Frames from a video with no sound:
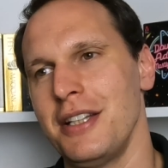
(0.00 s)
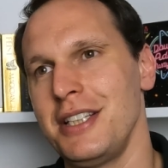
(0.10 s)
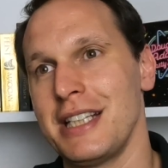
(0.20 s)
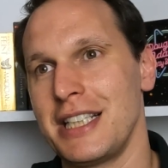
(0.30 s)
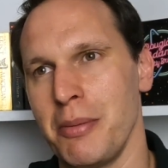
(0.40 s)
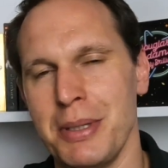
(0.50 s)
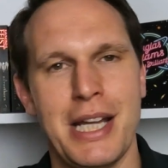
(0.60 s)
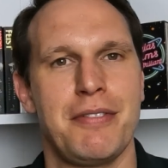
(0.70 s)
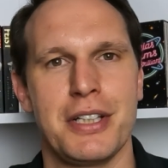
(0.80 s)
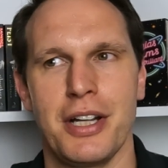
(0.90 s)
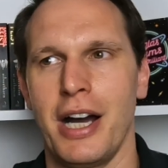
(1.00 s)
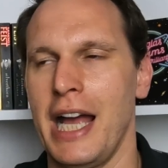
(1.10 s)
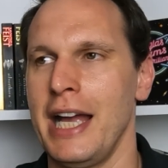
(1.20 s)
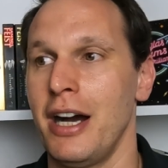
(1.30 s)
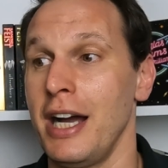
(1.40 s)
This is actually a benevolent
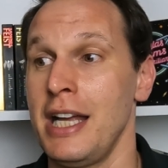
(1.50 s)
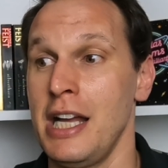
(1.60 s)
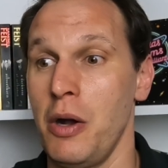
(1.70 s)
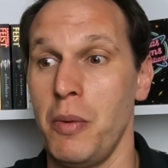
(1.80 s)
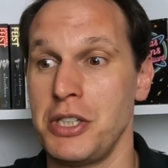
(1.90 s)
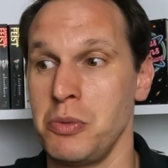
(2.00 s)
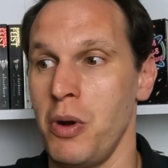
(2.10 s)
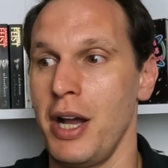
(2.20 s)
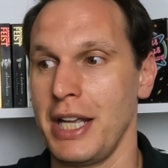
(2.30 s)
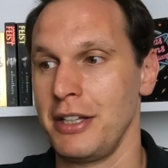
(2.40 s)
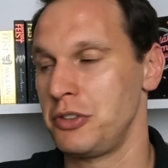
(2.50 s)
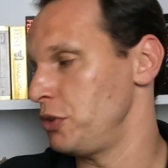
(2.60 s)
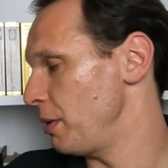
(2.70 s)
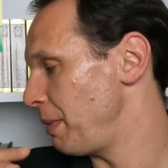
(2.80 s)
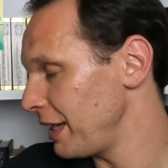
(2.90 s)
AI which is working
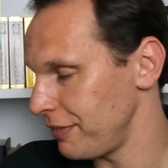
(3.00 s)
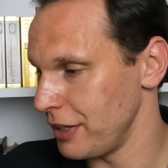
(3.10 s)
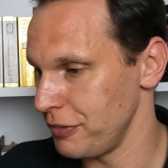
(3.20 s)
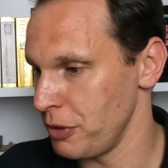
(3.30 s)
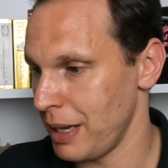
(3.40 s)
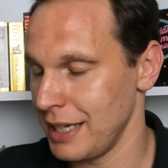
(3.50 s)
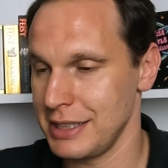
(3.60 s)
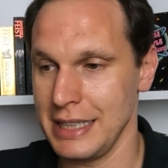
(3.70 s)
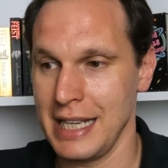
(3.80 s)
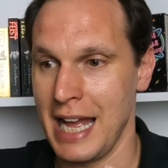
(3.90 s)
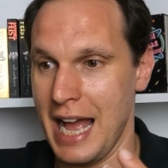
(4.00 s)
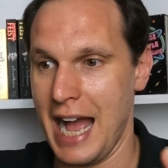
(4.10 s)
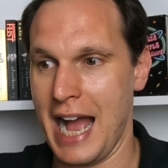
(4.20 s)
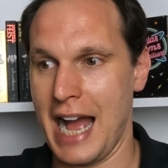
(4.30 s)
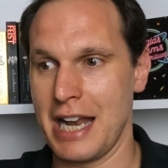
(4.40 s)
to the benefit of humanity
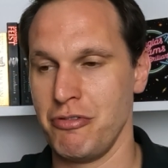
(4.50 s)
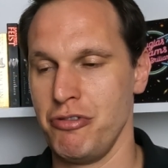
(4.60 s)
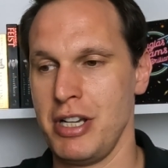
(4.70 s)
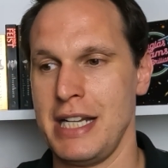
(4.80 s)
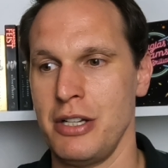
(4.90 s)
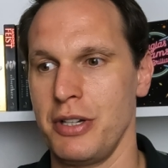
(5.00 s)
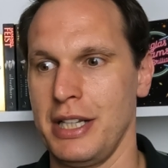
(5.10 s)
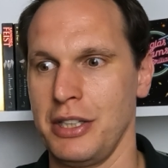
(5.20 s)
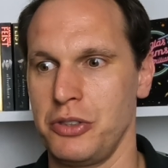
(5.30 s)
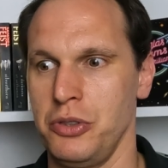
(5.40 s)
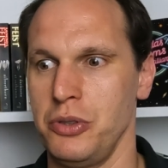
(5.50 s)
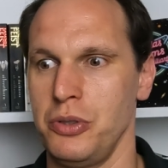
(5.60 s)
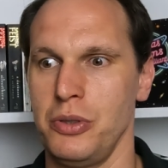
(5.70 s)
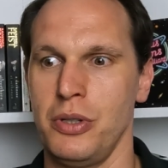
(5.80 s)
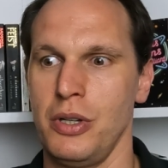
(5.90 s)
and really looking
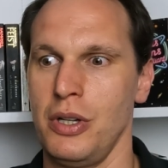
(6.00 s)
to